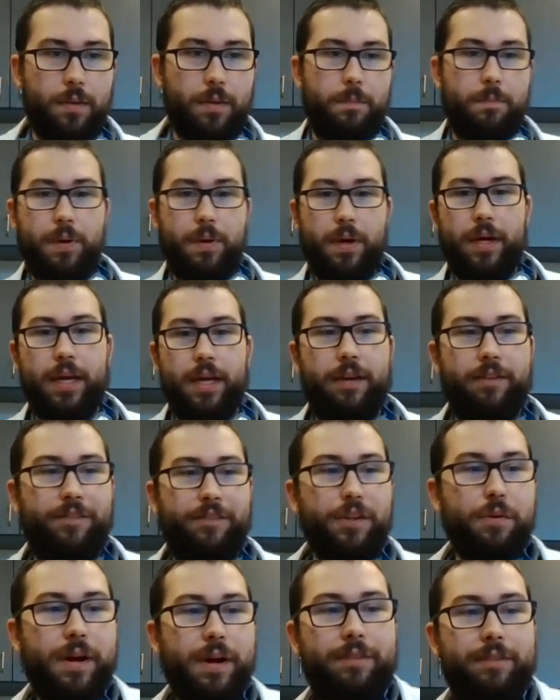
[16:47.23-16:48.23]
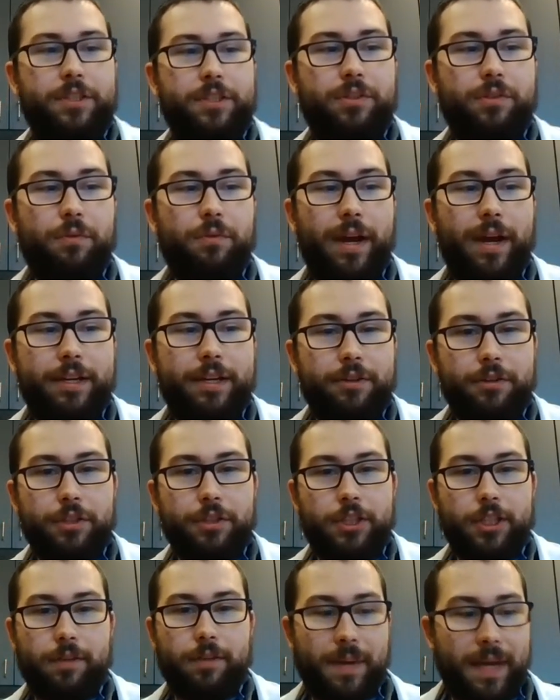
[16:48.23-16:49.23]
But if you have just a regular
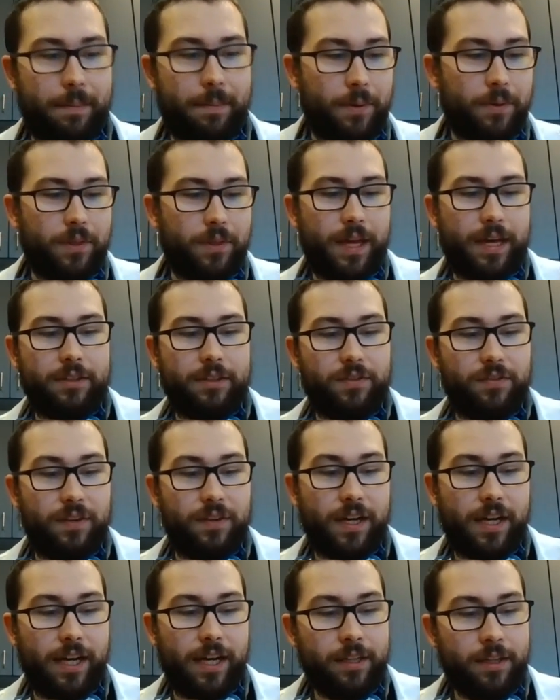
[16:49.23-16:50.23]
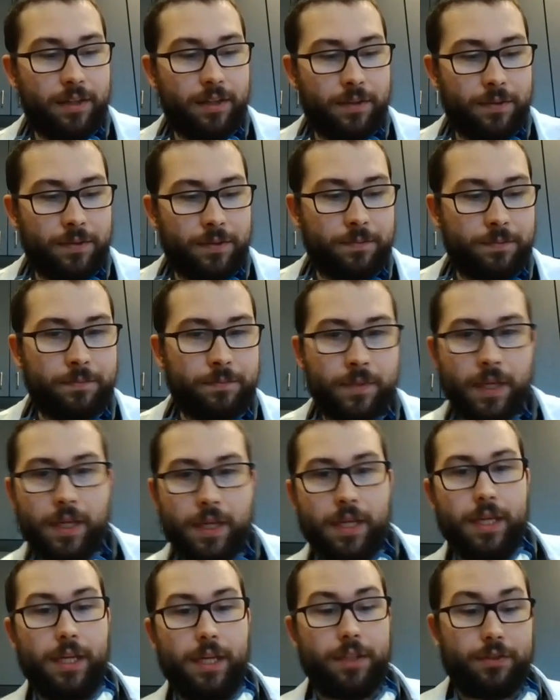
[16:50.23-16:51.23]
sheet of paper, that is fine.
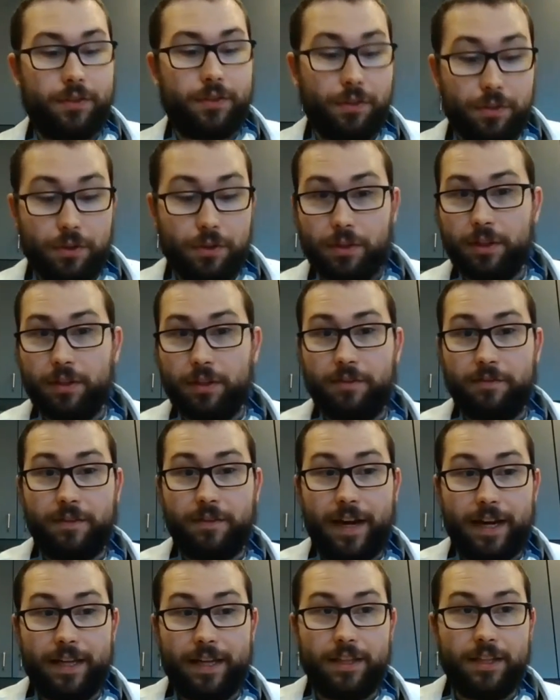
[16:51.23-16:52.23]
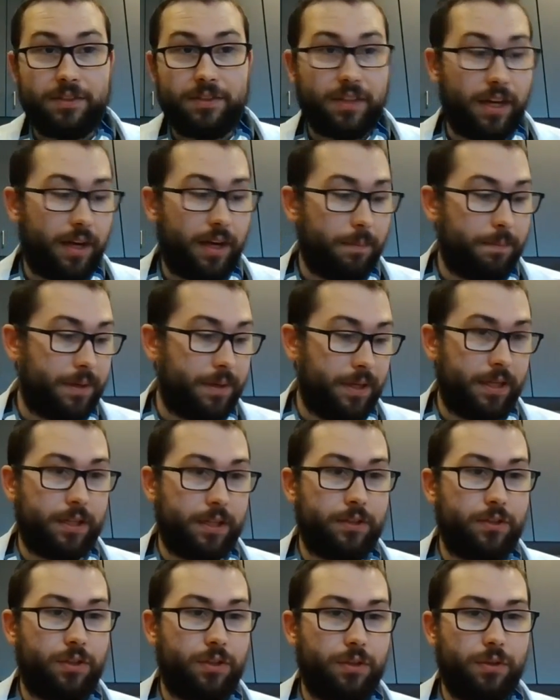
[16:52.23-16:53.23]
So you're going to divide this up
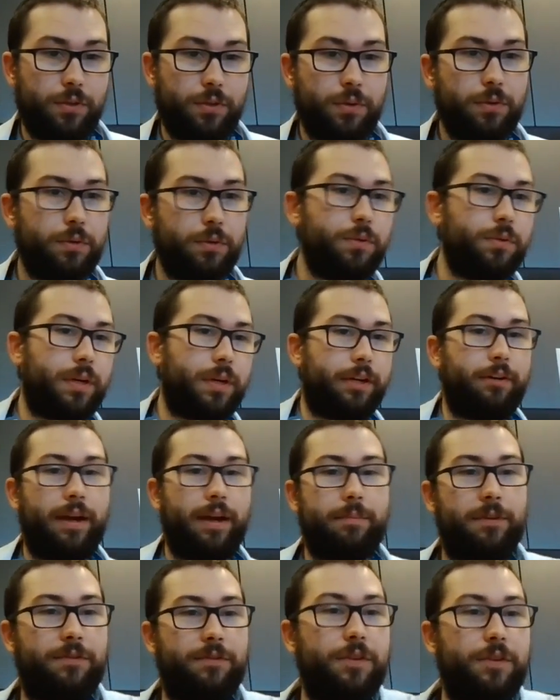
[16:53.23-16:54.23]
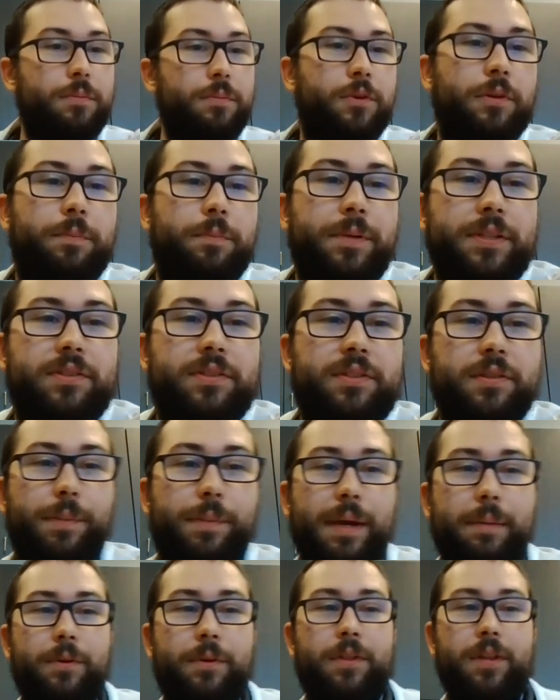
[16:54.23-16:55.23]
into, ooh, I grabbed a few more pieces of
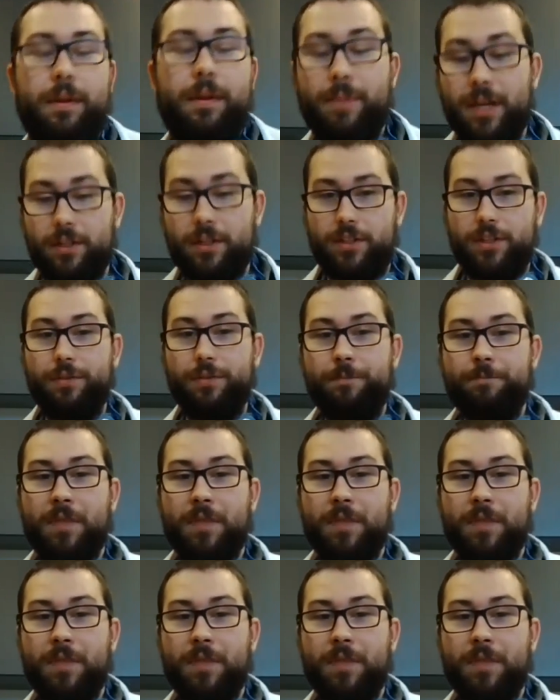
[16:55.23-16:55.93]
paper than I meant to.